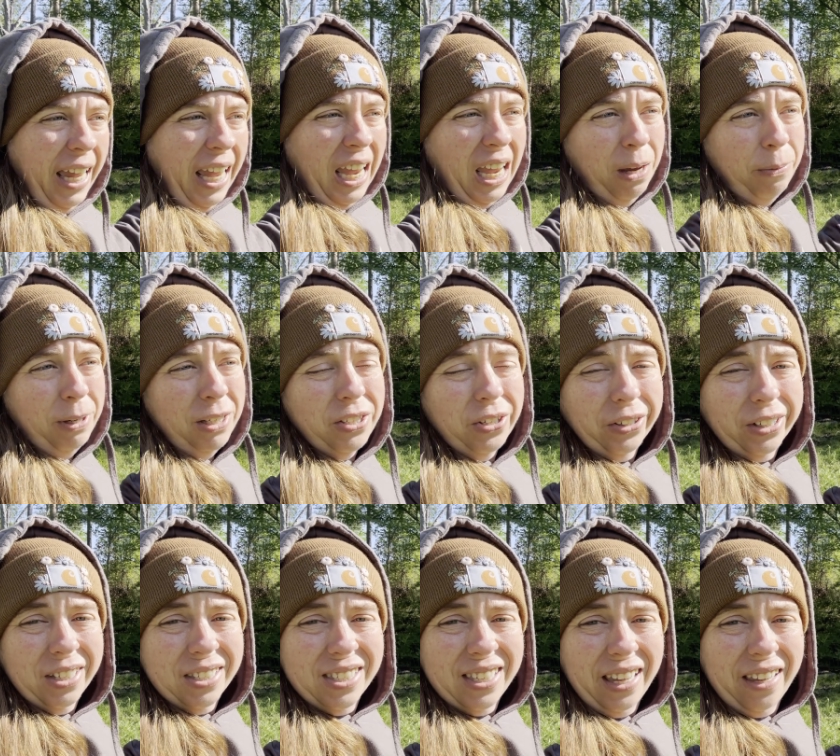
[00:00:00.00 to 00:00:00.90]
Amy took
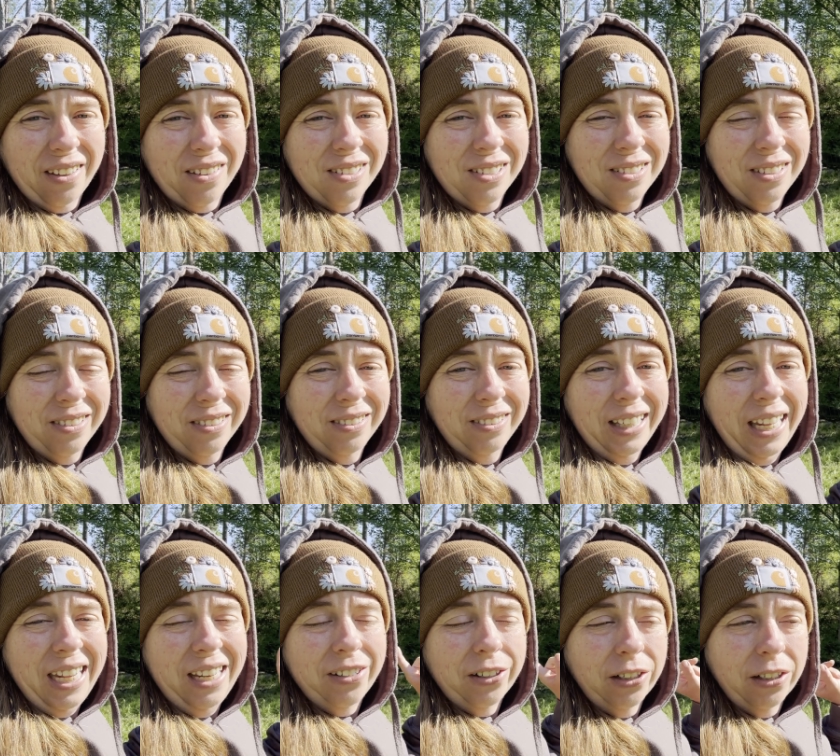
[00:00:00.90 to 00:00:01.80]
a cycle
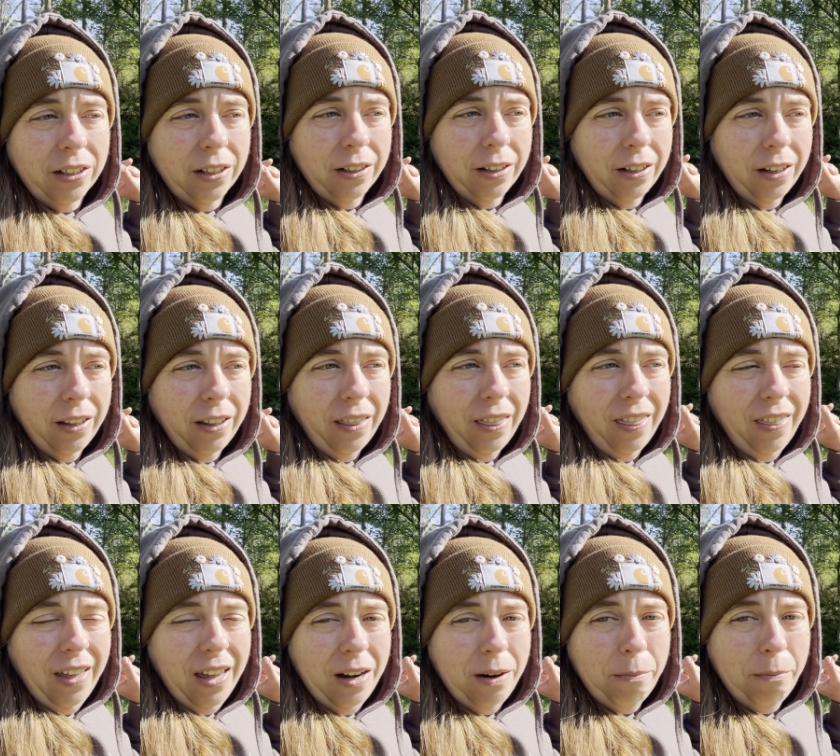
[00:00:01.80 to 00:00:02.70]
later
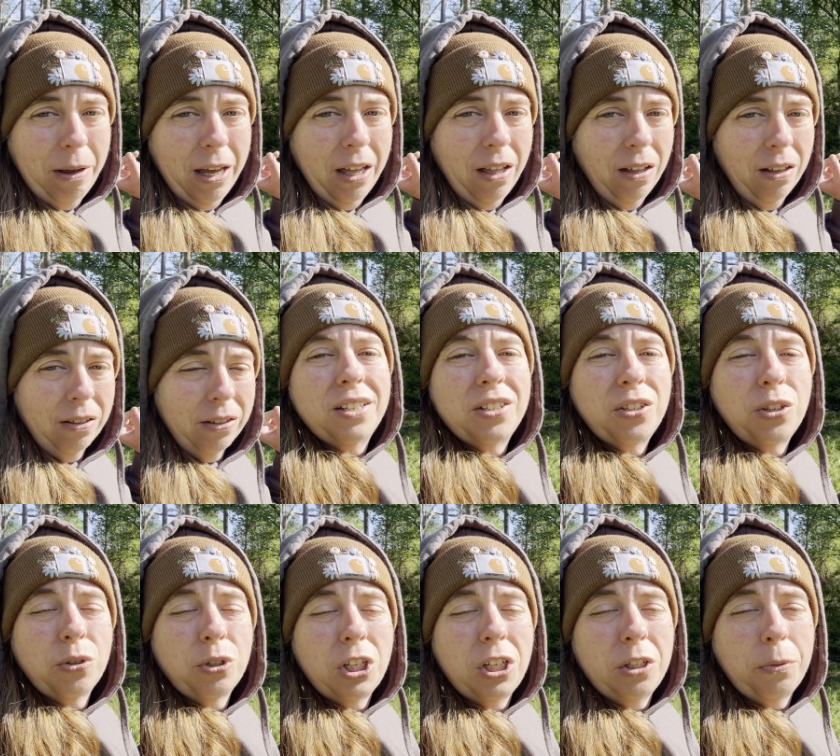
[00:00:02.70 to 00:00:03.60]
than Mel,
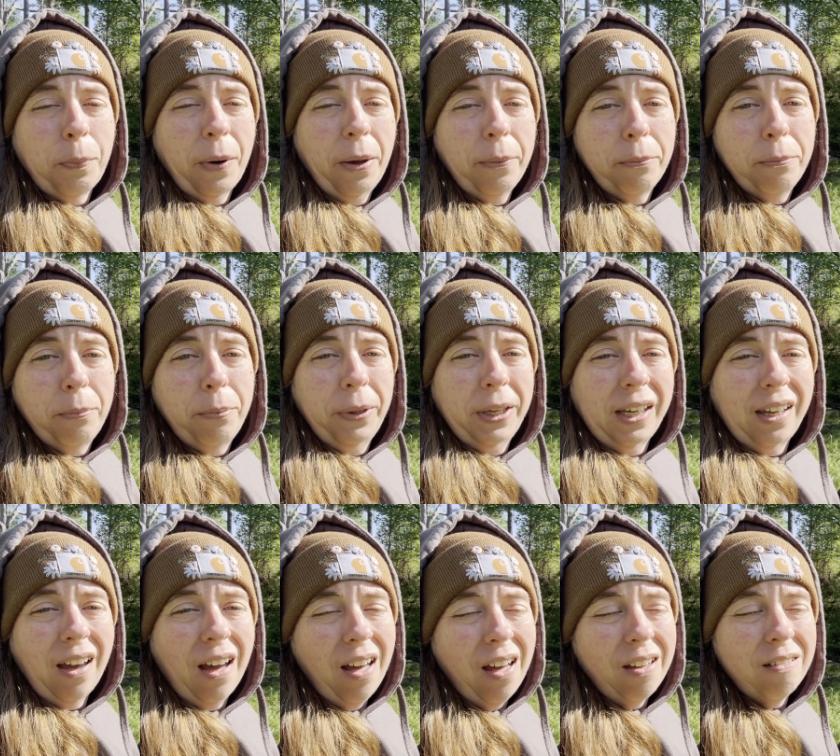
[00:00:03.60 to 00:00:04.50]
so she's probably
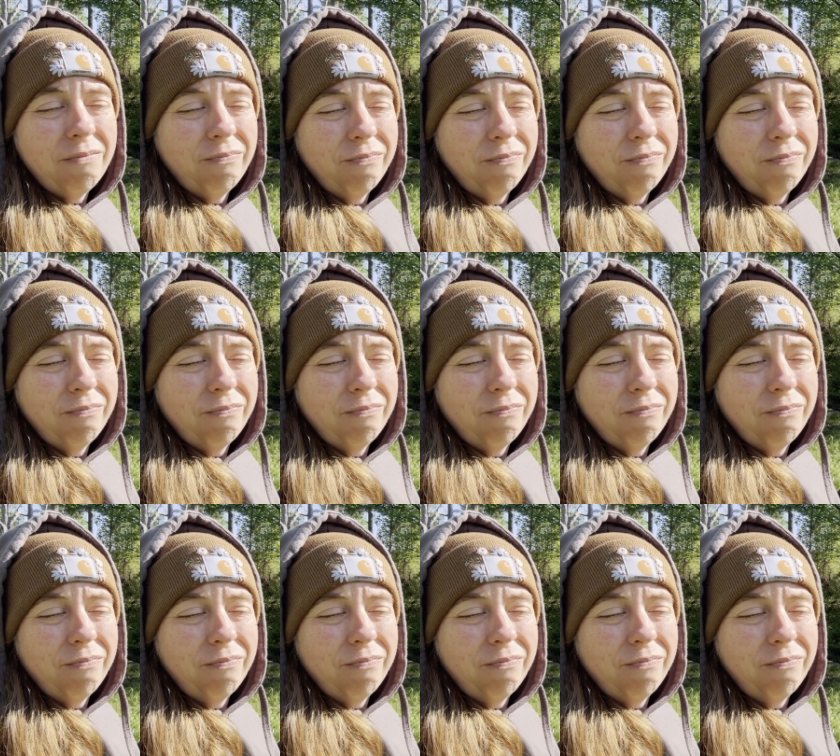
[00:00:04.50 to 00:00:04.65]
got